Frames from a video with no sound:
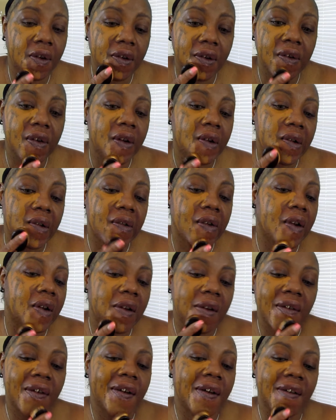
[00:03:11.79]

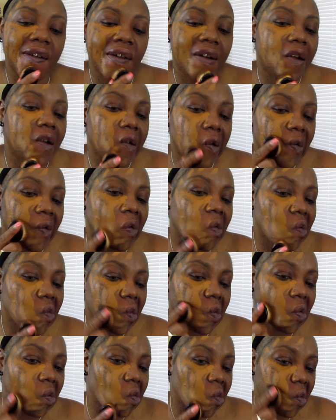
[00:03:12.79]

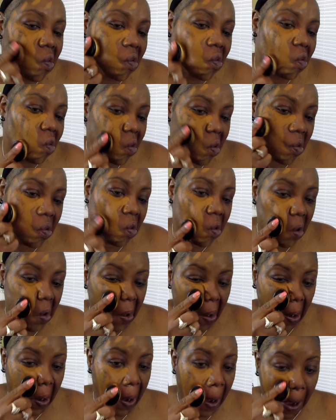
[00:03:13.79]

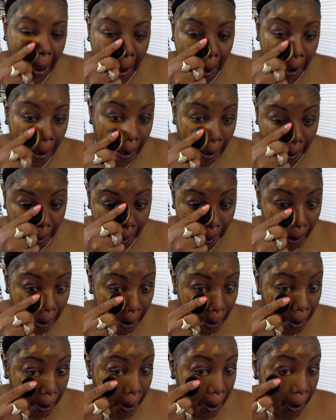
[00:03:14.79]

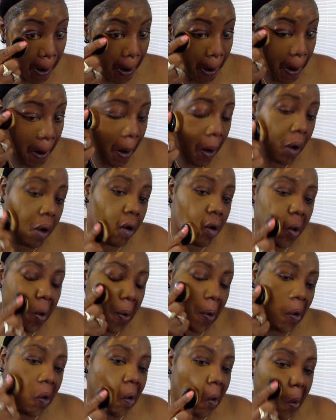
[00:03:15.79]

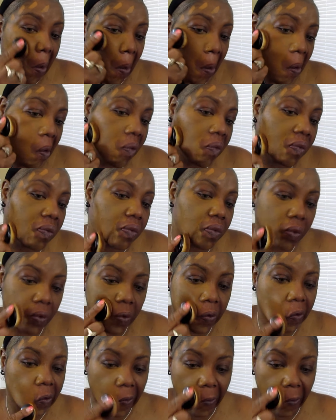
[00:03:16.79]
Nothing is said.